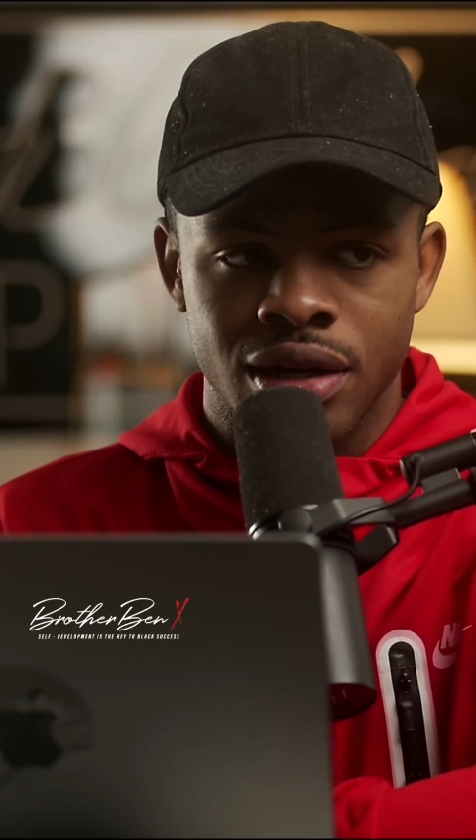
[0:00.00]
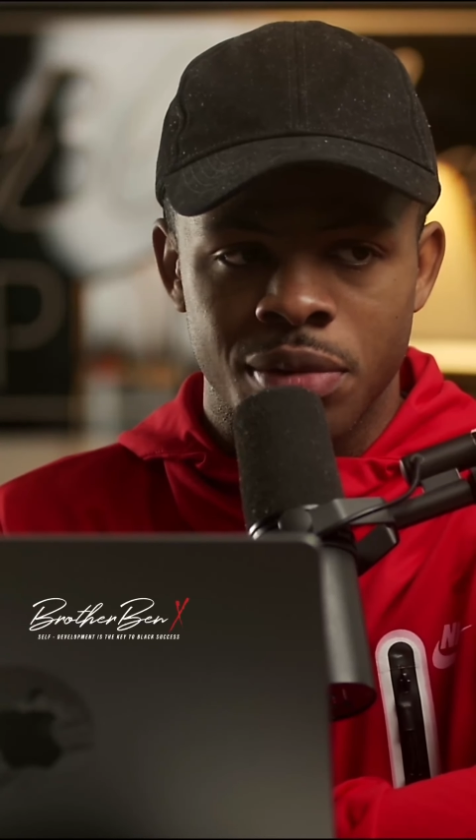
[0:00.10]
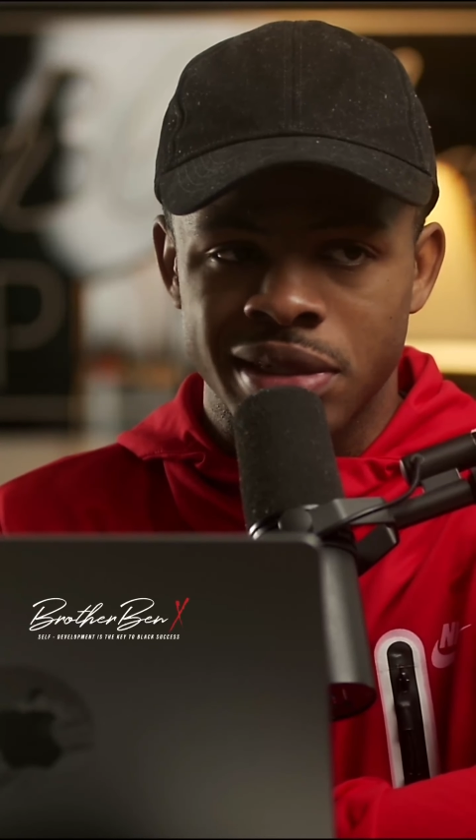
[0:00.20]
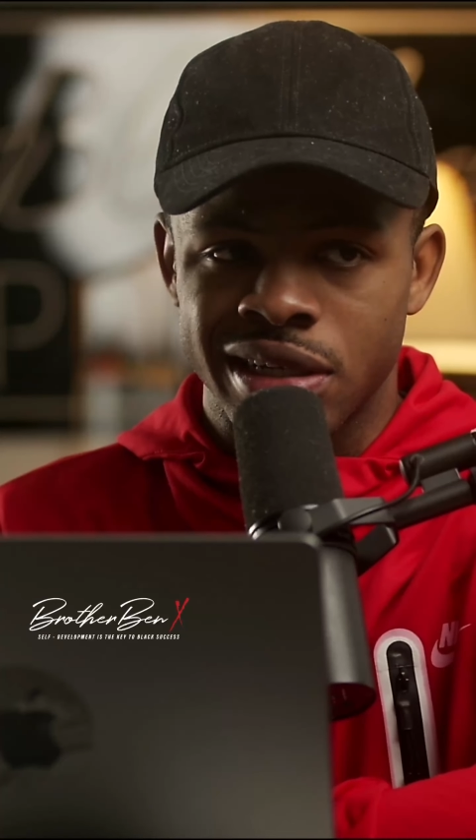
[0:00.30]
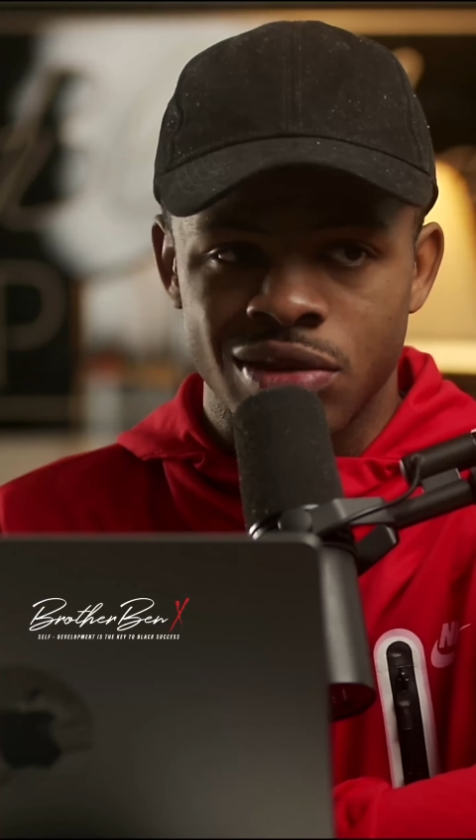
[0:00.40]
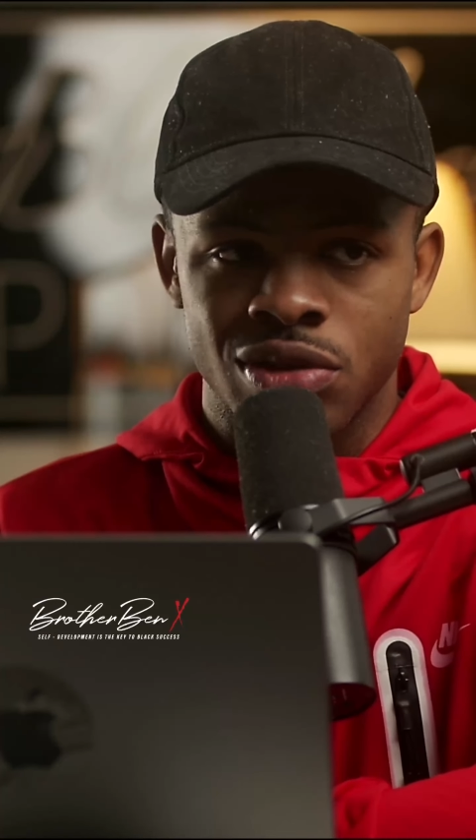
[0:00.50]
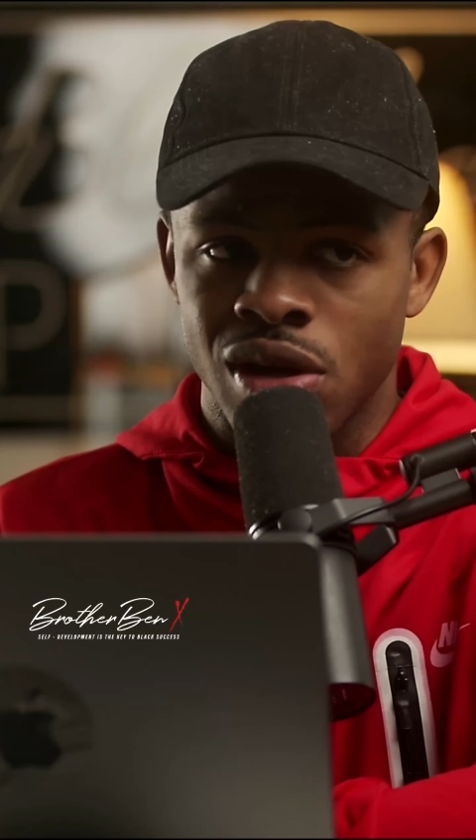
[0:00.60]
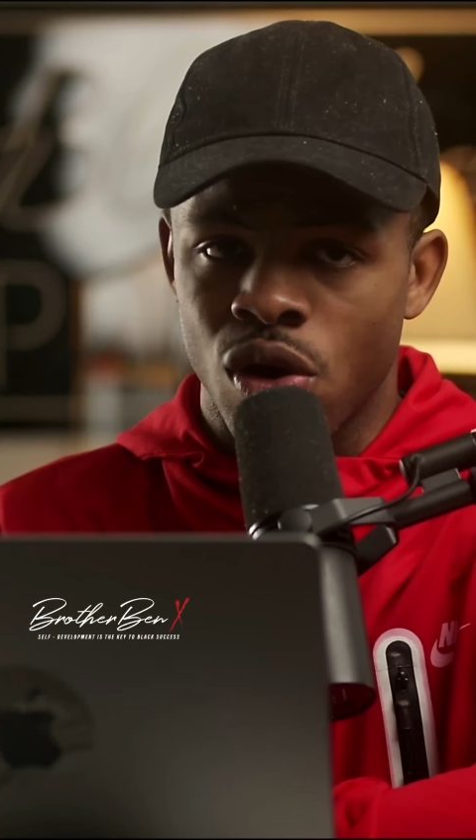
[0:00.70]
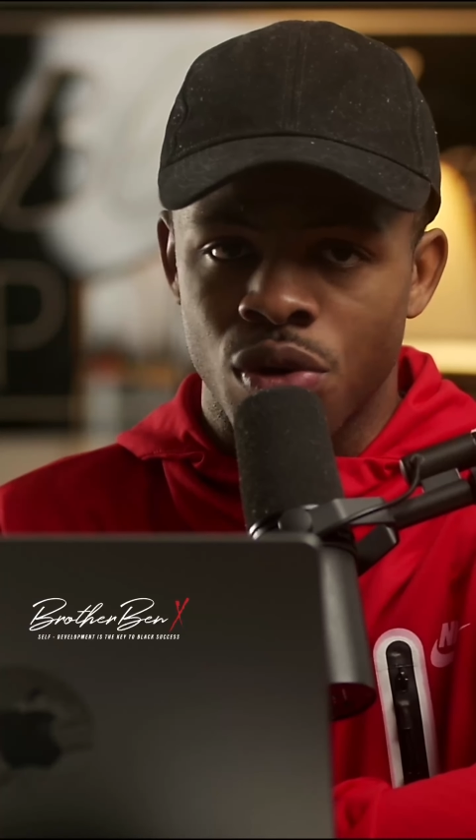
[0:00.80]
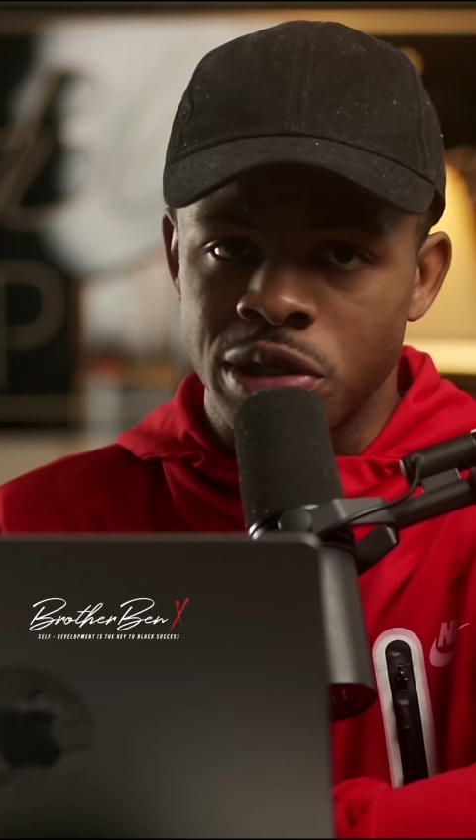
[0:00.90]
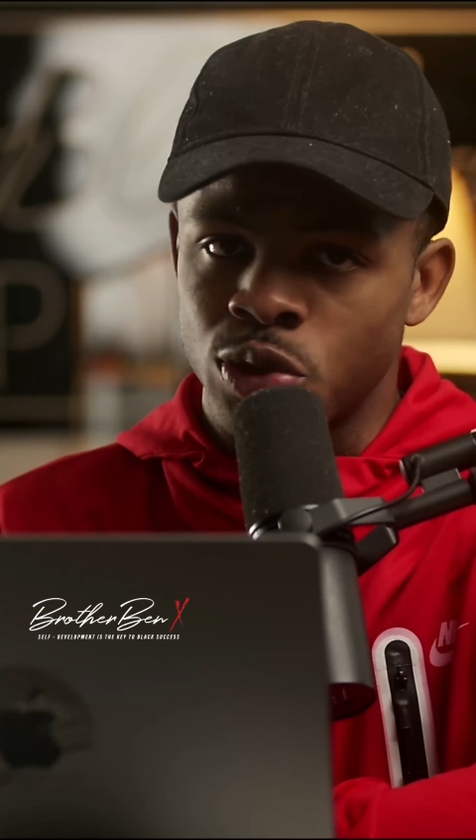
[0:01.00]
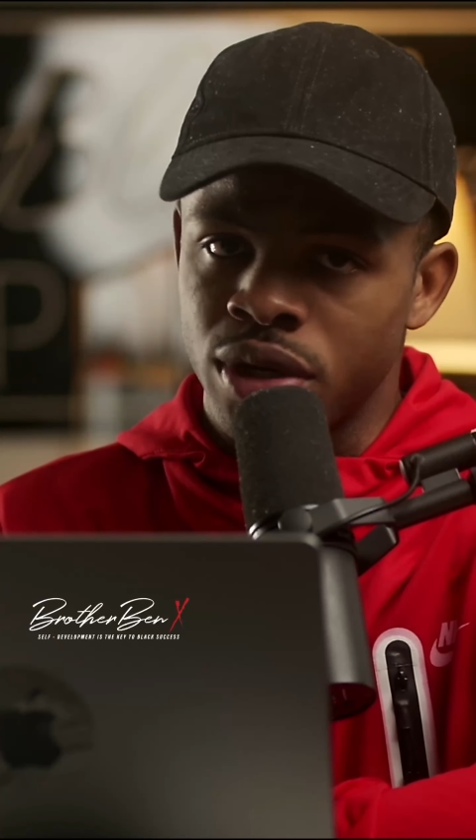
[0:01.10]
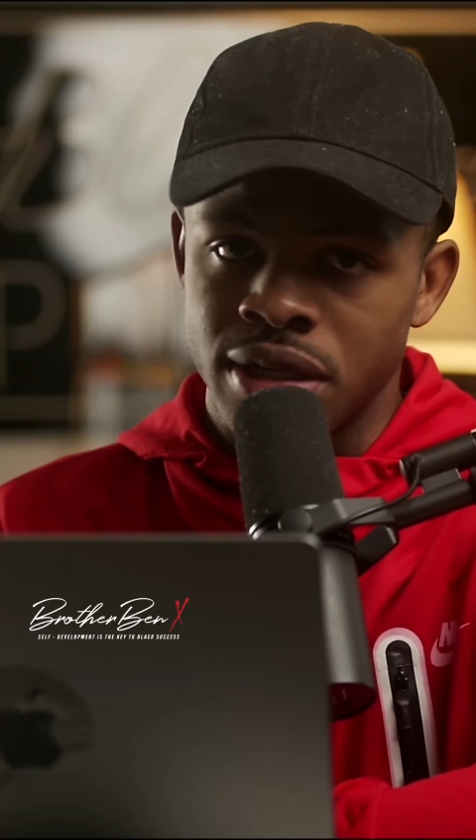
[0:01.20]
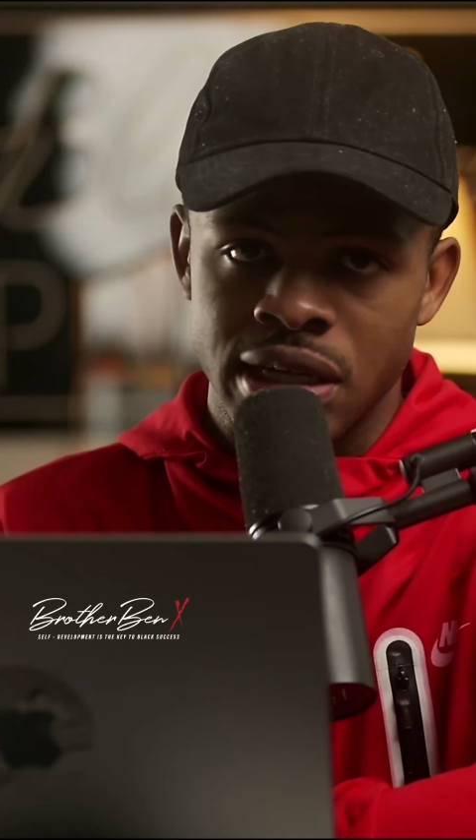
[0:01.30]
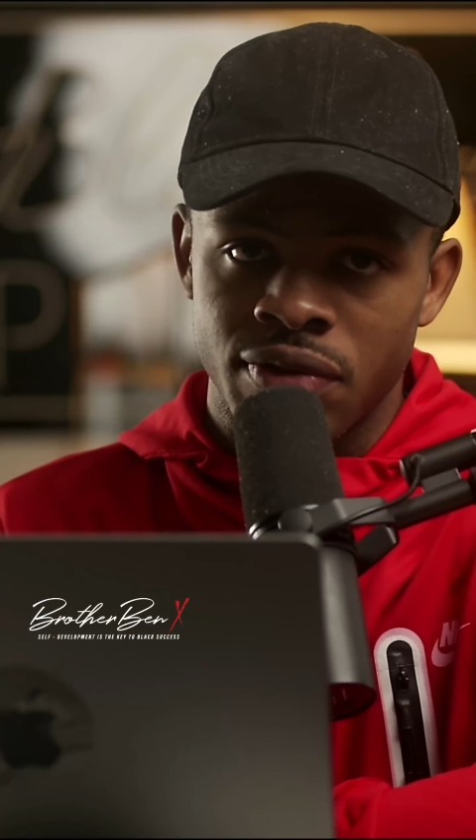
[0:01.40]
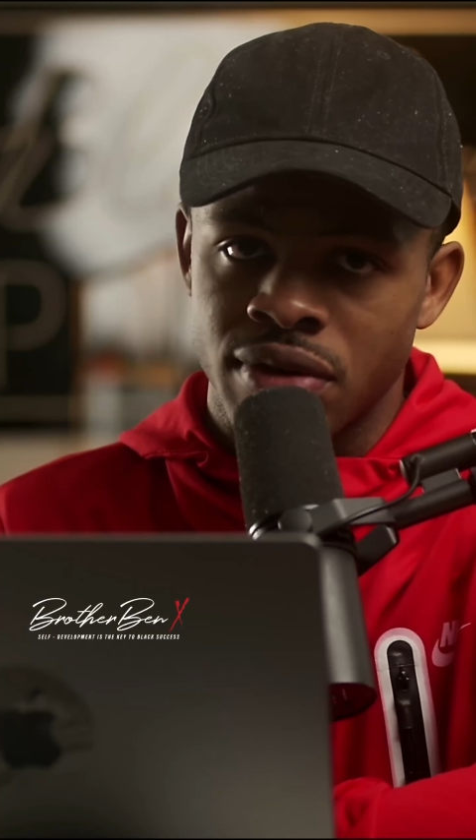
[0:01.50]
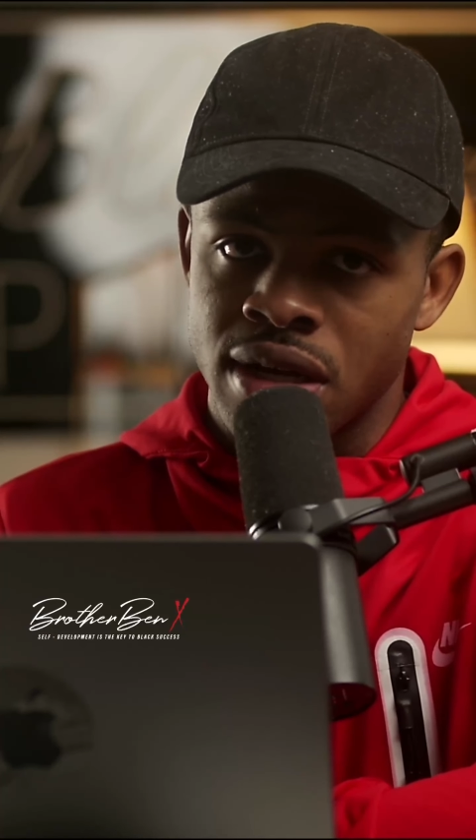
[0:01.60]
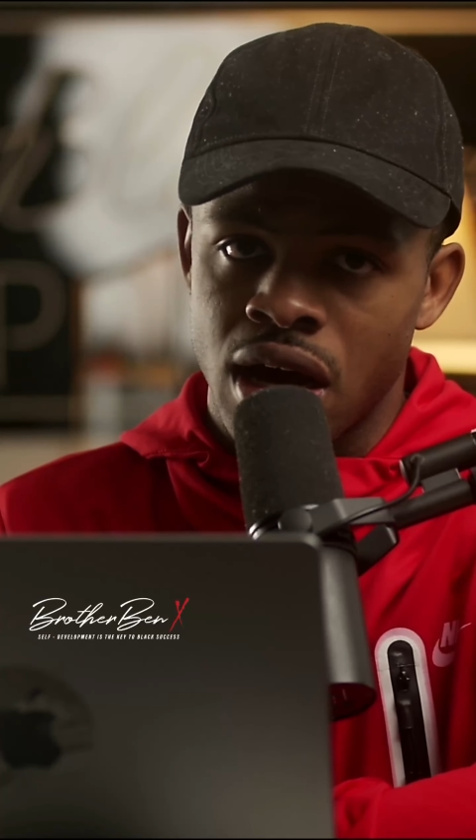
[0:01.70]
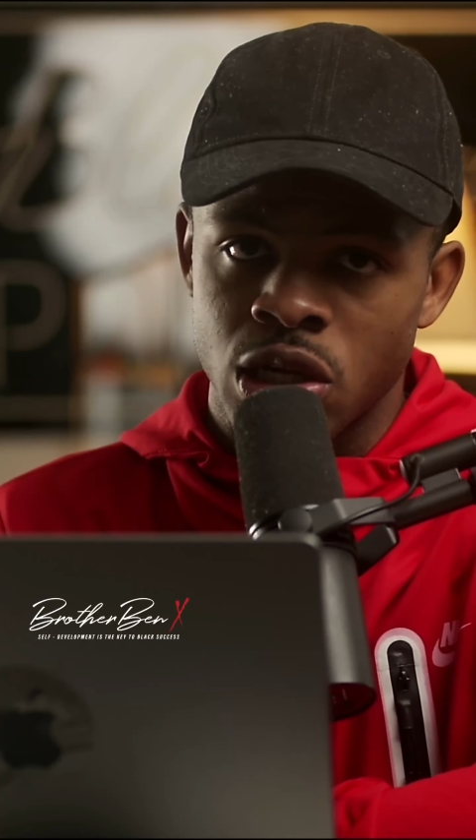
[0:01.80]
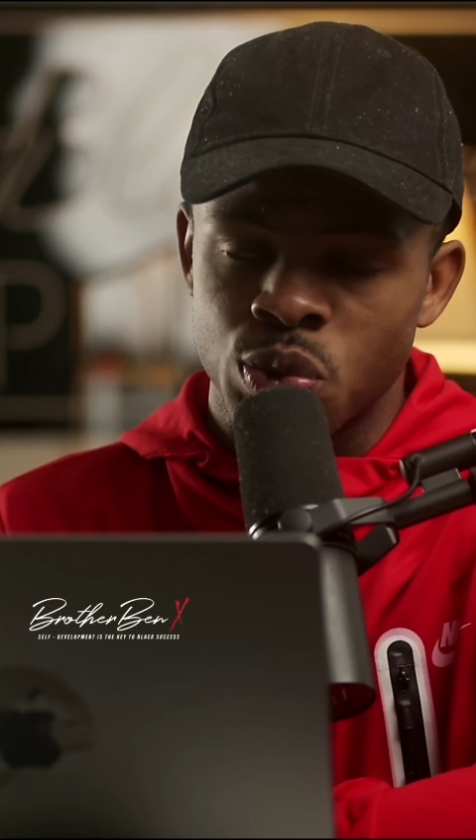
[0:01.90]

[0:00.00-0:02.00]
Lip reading: it's literally only $27.